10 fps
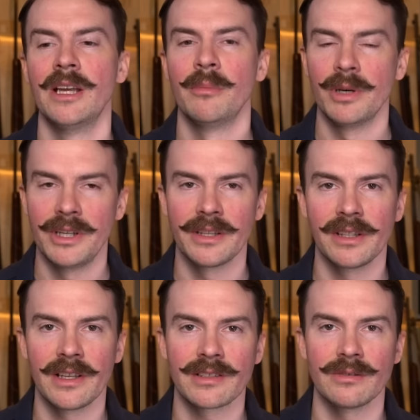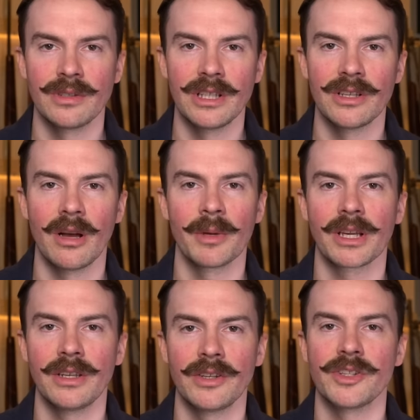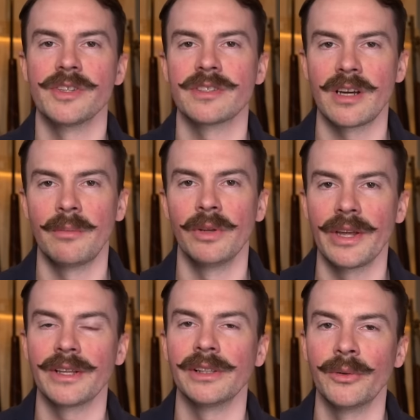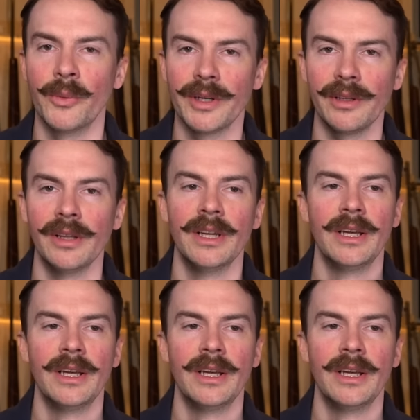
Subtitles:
but nonetheless, due to economic conditions, some likely will.